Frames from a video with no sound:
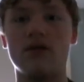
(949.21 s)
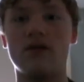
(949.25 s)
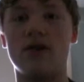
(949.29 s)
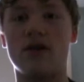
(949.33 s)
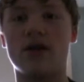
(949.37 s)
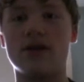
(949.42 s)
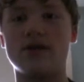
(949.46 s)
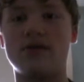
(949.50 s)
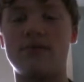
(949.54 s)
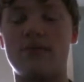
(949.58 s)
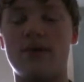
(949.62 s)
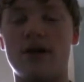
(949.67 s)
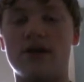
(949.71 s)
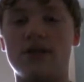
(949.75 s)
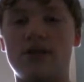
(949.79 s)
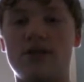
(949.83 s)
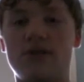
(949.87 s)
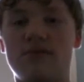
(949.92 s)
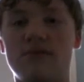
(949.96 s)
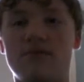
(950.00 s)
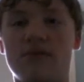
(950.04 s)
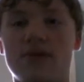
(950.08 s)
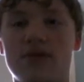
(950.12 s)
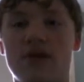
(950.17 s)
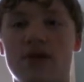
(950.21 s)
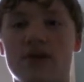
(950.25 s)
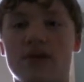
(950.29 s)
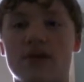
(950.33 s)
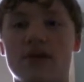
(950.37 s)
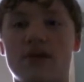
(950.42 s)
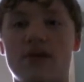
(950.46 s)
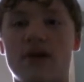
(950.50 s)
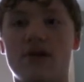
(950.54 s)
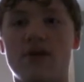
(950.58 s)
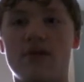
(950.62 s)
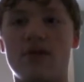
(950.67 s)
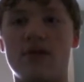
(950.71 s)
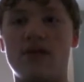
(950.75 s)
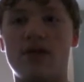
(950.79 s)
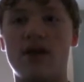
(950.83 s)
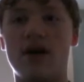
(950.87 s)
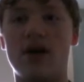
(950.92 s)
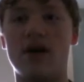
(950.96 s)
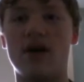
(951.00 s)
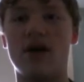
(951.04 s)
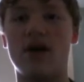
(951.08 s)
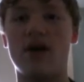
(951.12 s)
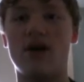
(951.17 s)
Target smash with
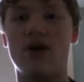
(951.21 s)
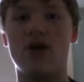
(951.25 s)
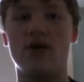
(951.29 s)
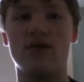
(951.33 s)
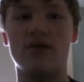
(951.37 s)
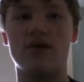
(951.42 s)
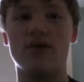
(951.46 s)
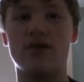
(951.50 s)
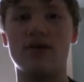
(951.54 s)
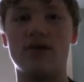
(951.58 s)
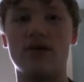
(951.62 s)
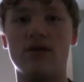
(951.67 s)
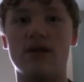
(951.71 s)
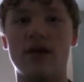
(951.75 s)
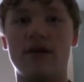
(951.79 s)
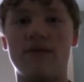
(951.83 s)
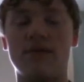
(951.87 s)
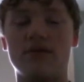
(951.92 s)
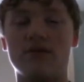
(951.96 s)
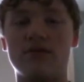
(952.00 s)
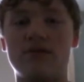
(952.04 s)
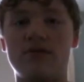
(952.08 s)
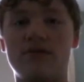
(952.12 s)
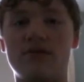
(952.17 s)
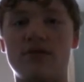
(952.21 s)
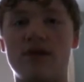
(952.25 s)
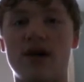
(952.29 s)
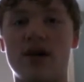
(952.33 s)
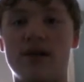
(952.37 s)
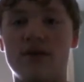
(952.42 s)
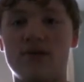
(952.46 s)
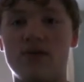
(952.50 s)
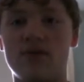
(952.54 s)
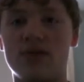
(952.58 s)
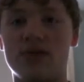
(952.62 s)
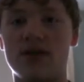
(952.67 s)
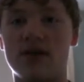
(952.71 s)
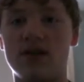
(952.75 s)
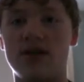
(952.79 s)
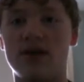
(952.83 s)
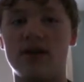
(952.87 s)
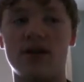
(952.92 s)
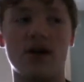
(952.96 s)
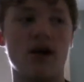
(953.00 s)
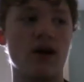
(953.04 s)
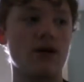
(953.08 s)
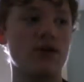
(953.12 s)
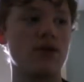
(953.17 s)
all levels with any
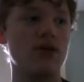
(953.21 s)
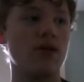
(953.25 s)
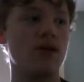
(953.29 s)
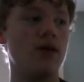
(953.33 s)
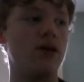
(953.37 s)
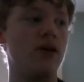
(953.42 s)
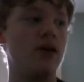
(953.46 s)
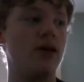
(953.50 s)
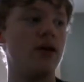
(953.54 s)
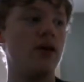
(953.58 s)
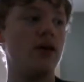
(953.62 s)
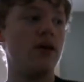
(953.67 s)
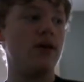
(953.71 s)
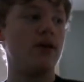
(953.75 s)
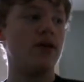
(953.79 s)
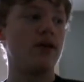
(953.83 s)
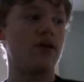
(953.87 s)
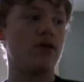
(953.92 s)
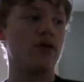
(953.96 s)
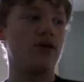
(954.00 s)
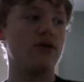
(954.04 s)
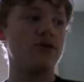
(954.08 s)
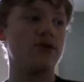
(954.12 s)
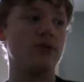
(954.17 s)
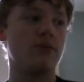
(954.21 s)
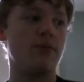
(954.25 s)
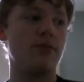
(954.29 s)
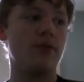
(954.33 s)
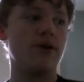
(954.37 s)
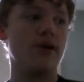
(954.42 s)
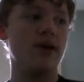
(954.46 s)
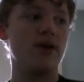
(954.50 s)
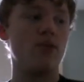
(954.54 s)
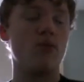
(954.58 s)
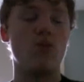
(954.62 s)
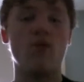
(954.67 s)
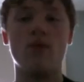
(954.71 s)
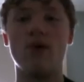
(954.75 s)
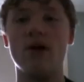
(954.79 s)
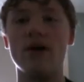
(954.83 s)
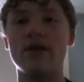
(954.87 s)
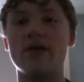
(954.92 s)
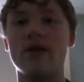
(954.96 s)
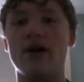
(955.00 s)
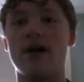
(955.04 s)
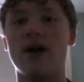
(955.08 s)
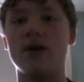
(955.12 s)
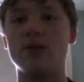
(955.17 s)
character. You can also play
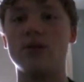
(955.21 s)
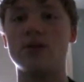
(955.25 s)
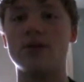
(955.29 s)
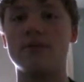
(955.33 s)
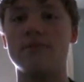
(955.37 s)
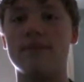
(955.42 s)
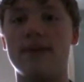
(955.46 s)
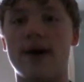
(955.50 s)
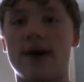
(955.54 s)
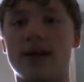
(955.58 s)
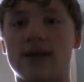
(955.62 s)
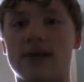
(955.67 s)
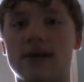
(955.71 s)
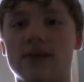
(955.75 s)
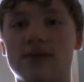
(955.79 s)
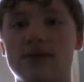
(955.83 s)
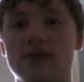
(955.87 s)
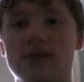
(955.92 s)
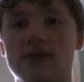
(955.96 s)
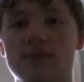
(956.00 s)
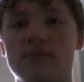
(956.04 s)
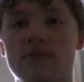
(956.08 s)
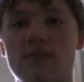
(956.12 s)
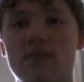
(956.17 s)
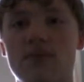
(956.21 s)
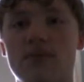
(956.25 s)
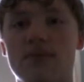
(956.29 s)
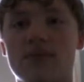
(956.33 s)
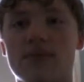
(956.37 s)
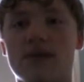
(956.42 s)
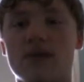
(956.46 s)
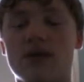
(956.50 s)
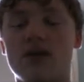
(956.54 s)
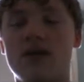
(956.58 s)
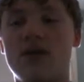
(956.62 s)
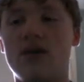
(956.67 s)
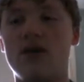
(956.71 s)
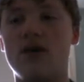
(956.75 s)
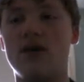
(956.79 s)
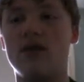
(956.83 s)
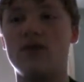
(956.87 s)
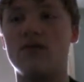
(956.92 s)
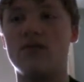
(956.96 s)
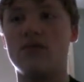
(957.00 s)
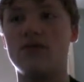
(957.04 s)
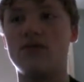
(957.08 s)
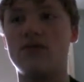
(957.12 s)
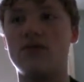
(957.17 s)
100 battles.
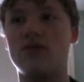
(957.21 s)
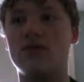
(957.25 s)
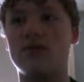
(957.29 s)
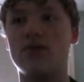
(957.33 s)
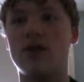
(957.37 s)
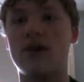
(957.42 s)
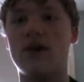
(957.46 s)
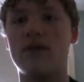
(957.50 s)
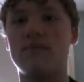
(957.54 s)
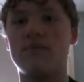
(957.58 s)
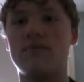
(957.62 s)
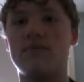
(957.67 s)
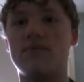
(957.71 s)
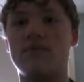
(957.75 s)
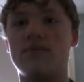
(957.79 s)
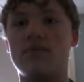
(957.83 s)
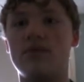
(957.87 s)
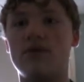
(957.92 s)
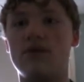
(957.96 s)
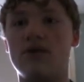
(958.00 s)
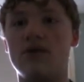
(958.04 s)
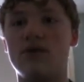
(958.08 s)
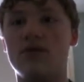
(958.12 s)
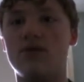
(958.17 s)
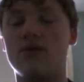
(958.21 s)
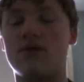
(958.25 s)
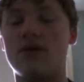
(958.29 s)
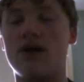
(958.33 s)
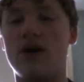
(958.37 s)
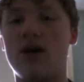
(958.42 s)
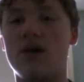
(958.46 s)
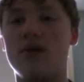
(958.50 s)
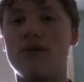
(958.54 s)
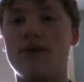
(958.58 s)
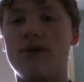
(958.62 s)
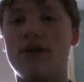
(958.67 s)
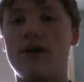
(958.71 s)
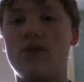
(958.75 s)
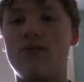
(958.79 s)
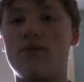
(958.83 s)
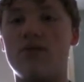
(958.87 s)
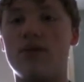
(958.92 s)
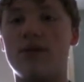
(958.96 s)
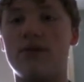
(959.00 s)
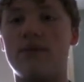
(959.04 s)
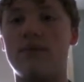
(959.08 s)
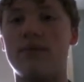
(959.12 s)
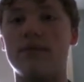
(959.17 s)
So once you do that, Lucario
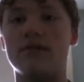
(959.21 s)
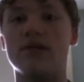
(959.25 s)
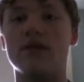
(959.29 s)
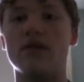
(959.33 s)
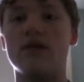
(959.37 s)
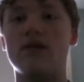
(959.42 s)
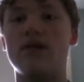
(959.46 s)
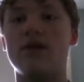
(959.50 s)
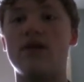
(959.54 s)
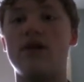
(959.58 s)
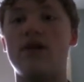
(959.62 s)
will appear,